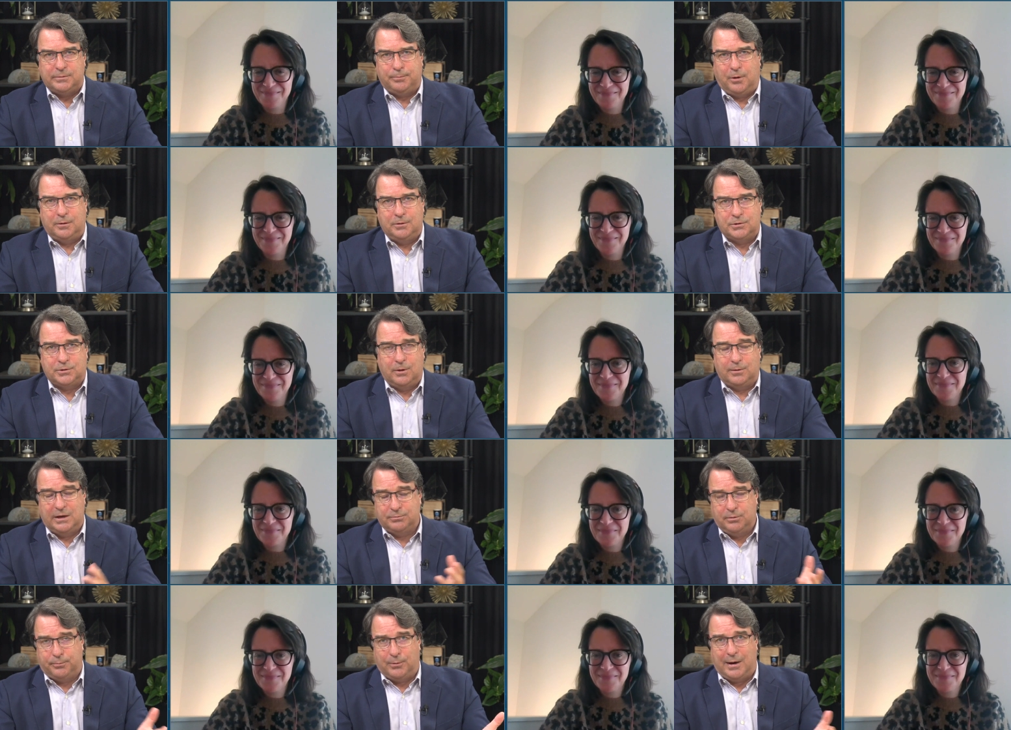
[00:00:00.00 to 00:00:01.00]
Speaker 1: Partner
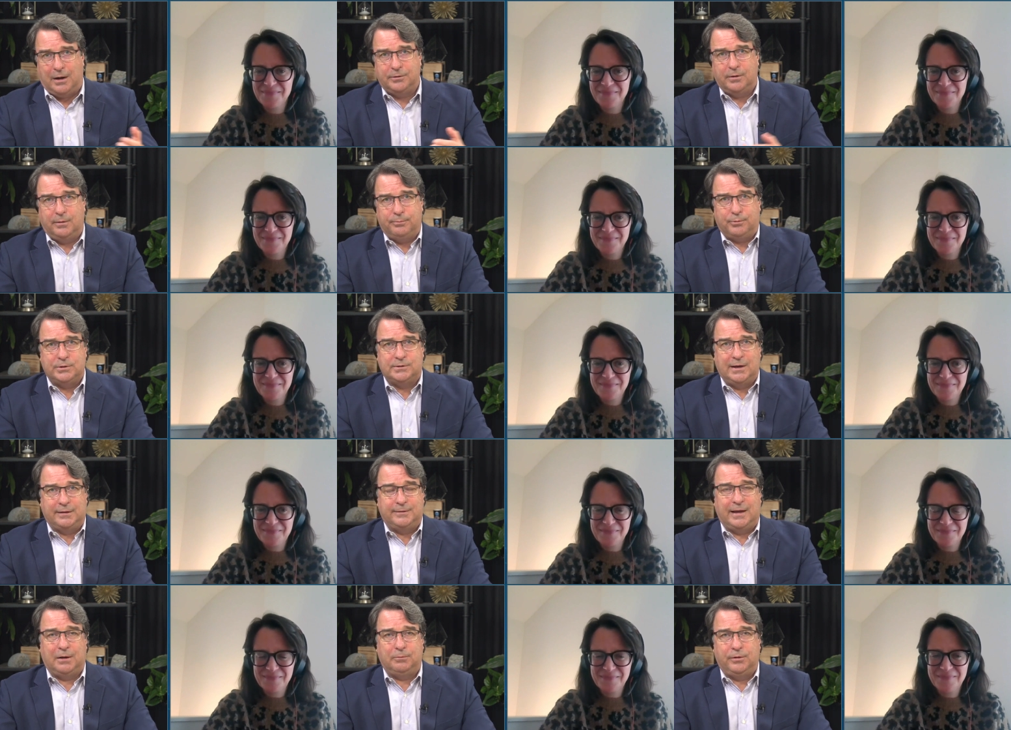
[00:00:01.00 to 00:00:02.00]
Showcase? We're proud to
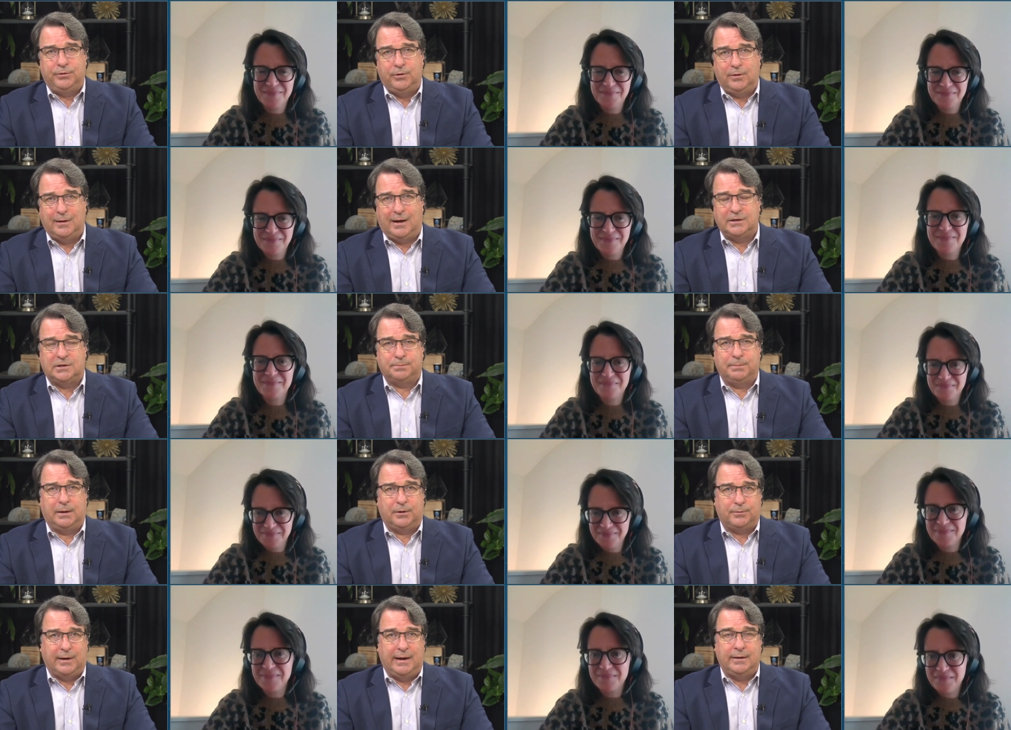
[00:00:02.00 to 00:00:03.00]
present that with you guys. It's been
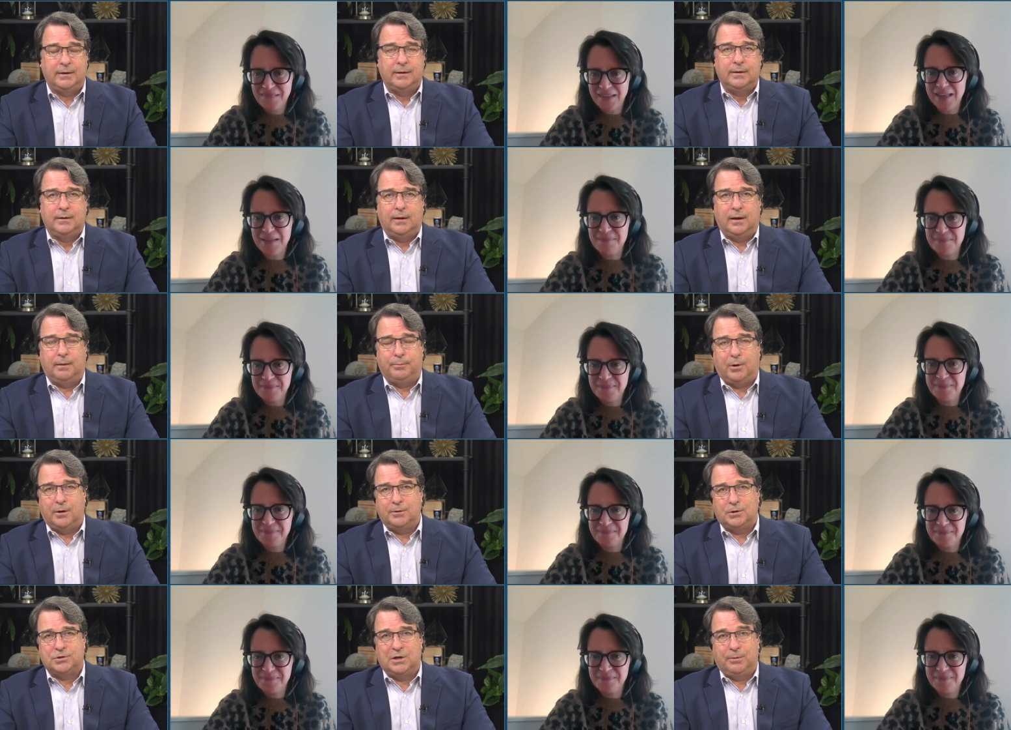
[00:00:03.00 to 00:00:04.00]
a great uh,
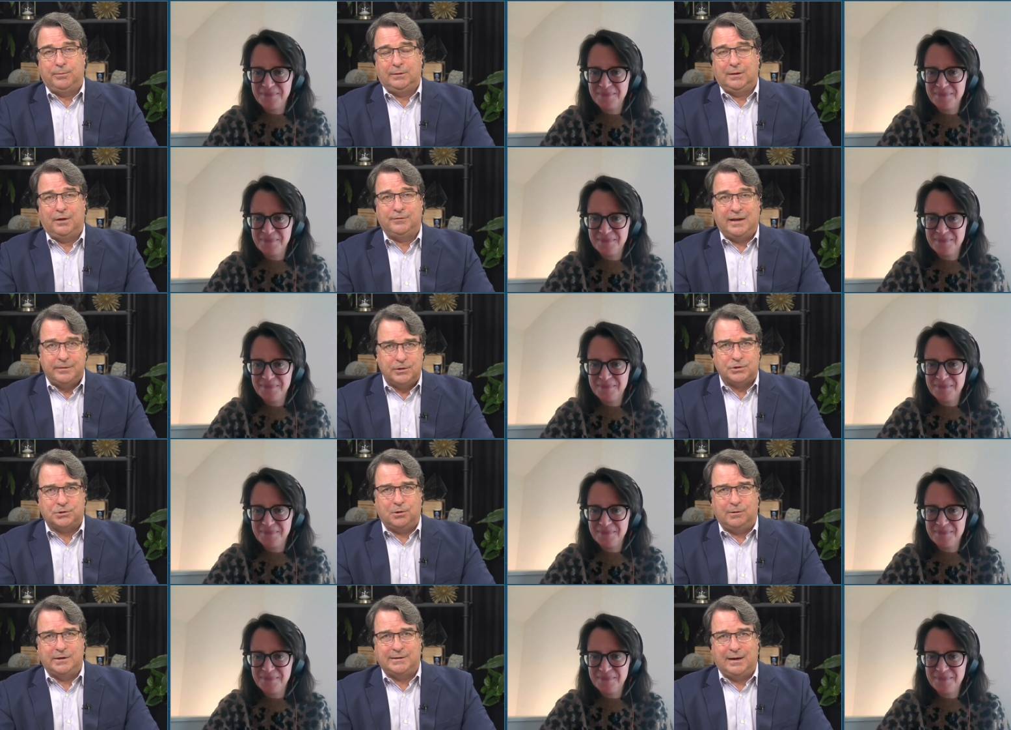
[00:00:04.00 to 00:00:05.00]
partnership. We love getting the
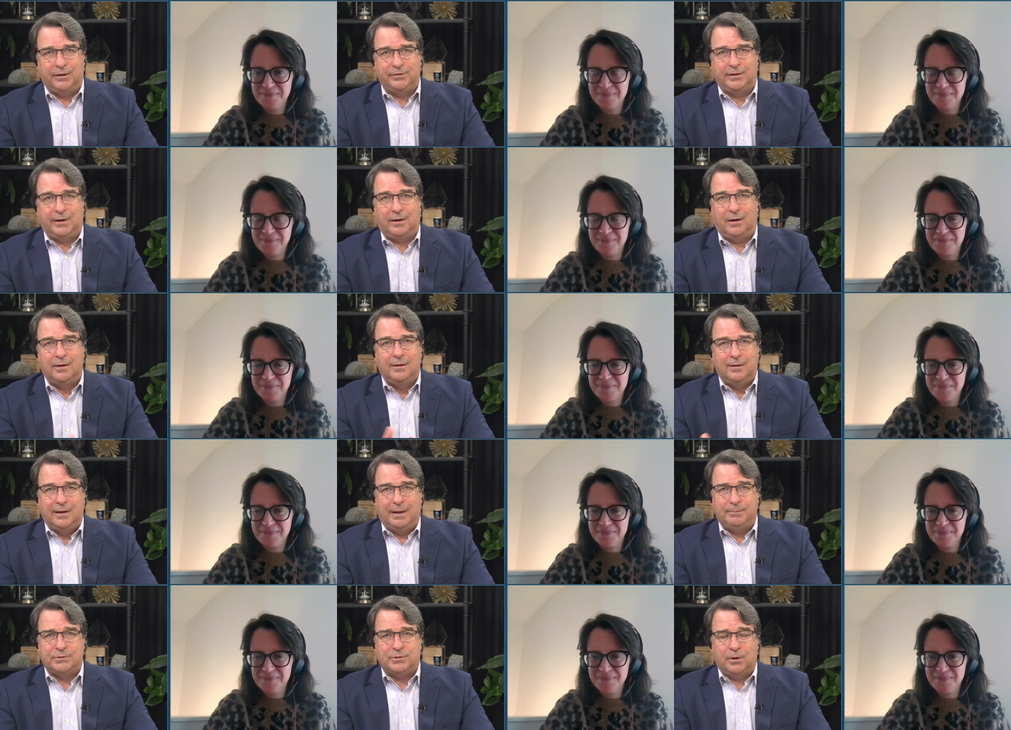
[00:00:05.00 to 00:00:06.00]
stories out there.
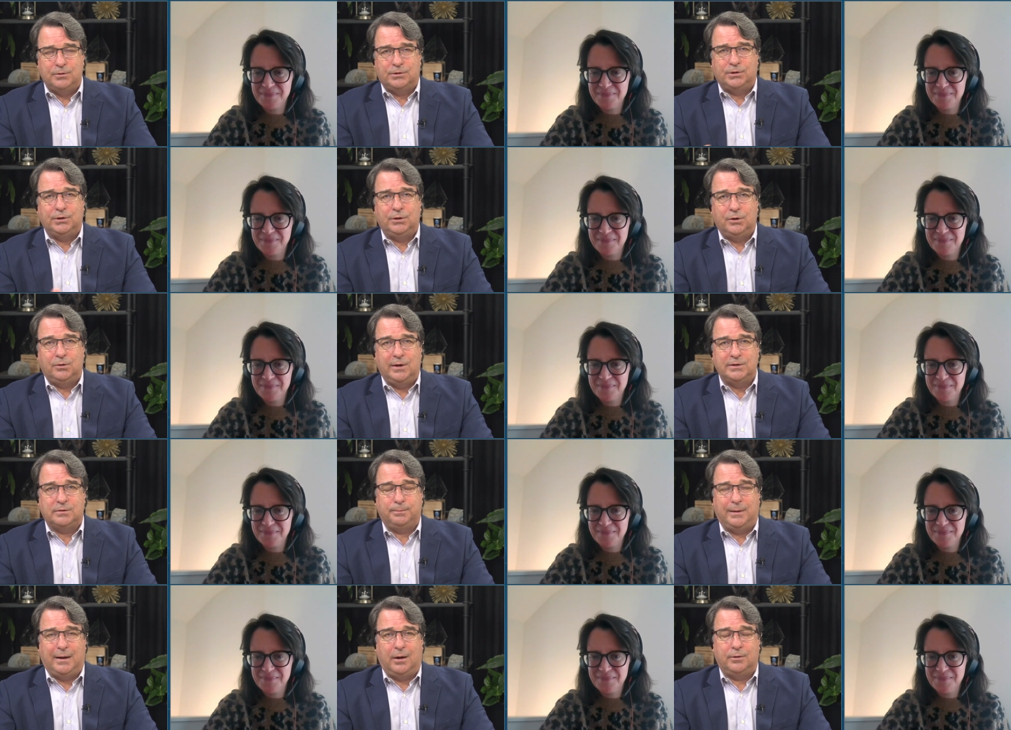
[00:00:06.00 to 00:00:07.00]
Episode two is
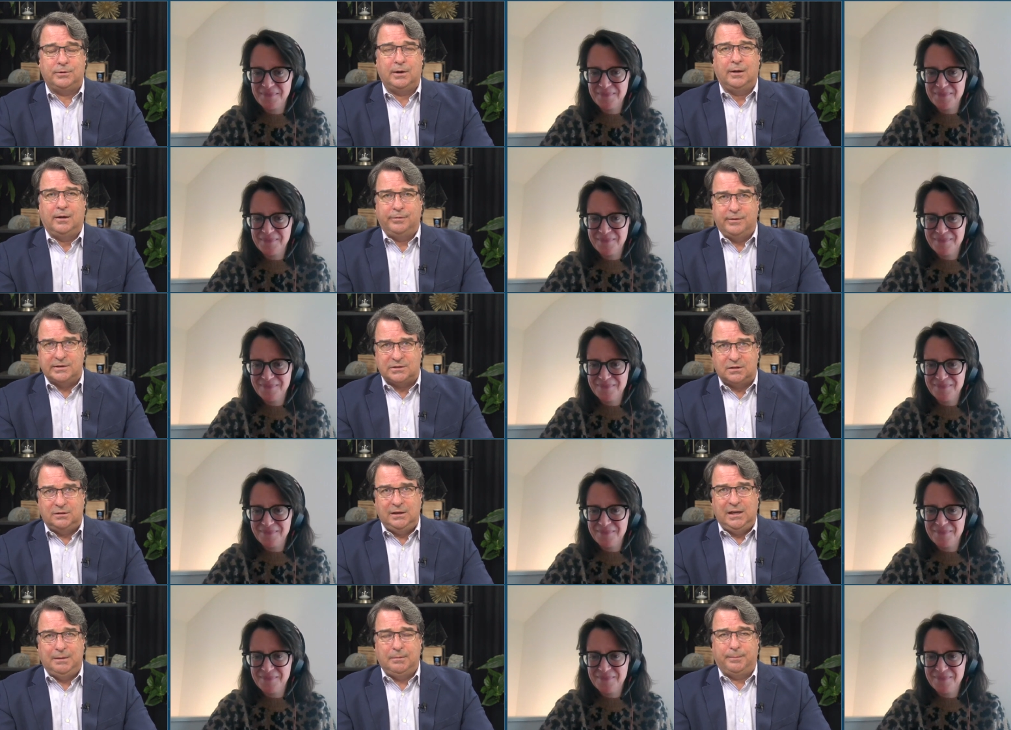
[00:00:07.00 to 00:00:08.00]
about this
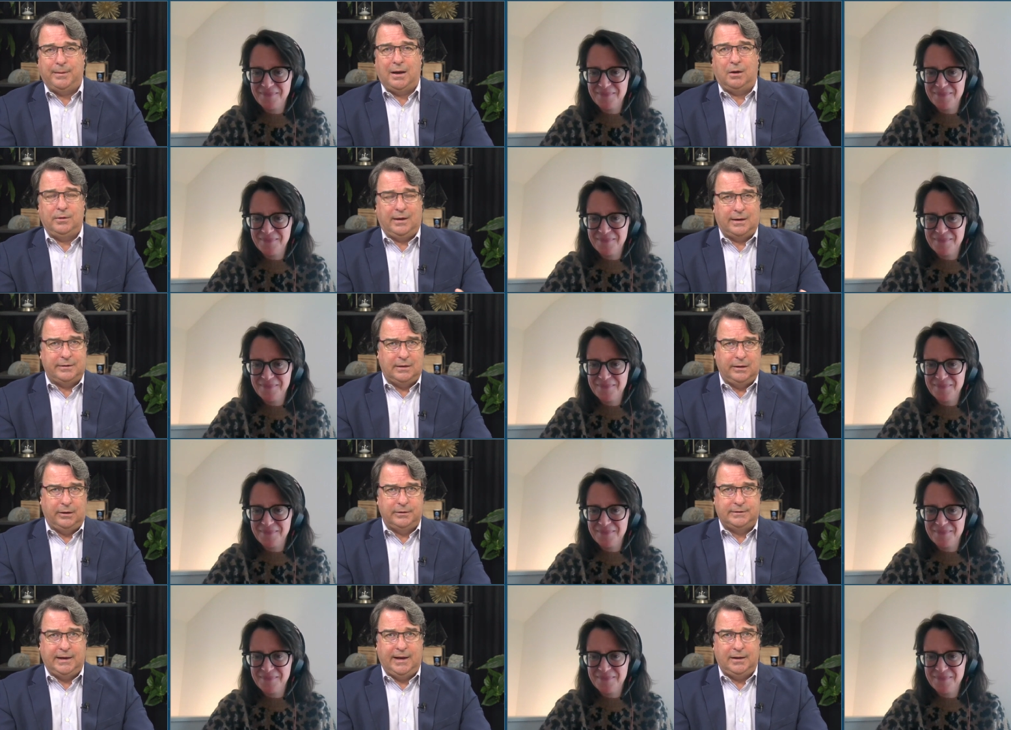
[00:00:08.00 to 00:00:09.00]
theme about, you got a
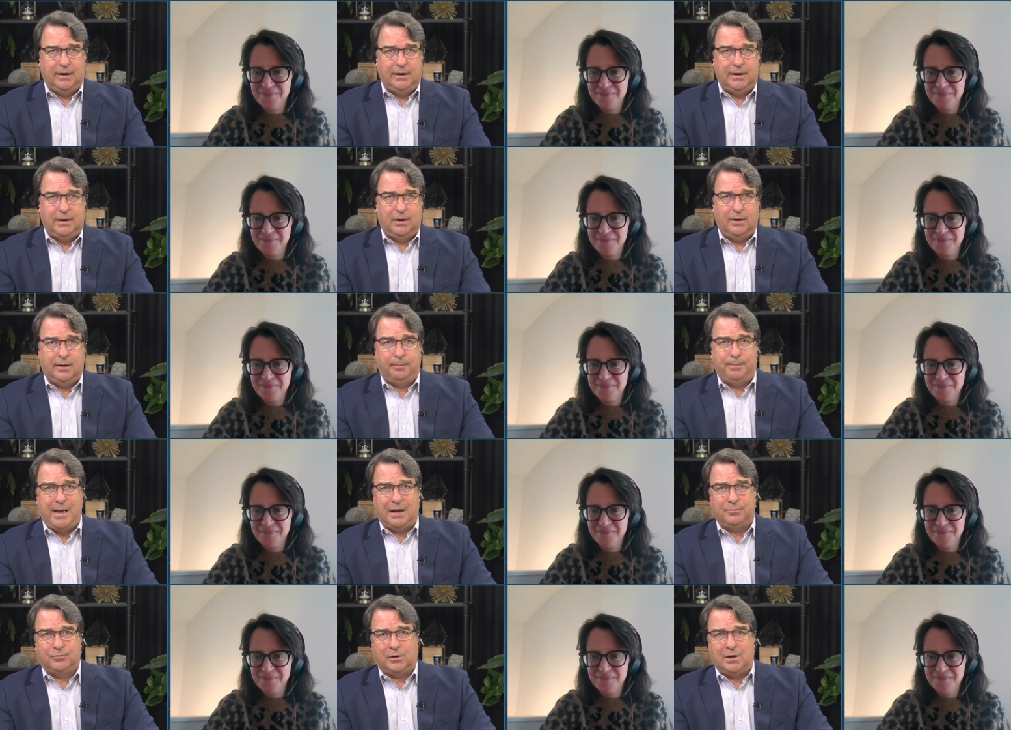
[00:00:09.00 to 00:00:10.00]
little data here, you got
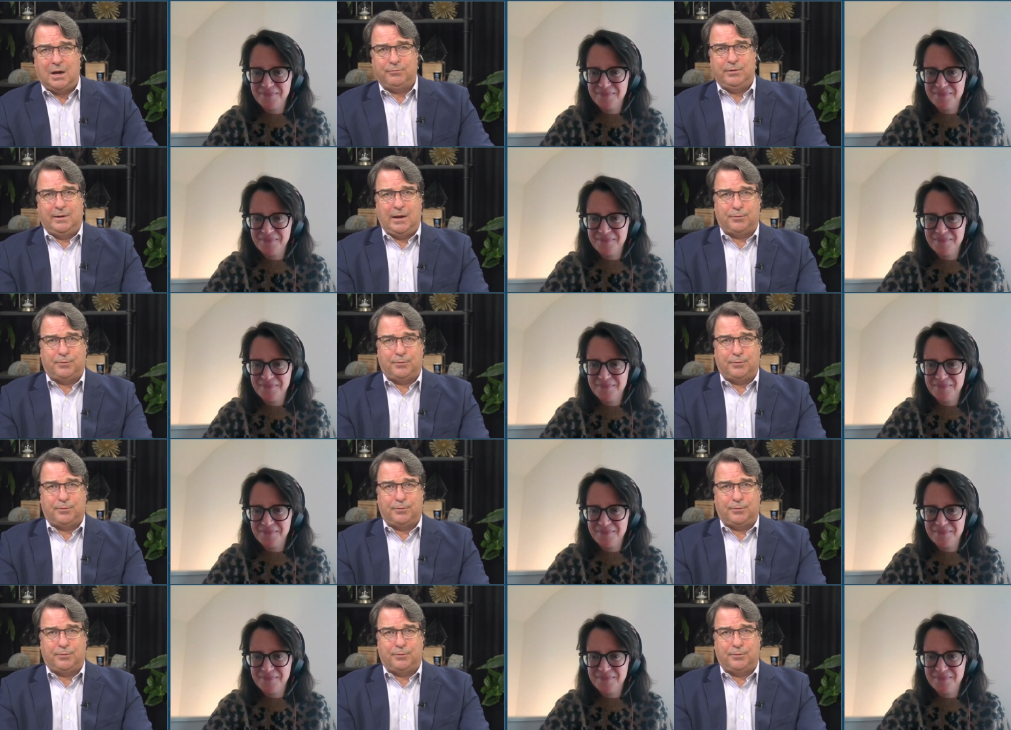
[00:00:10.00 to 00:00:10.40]
backup and recovery, you got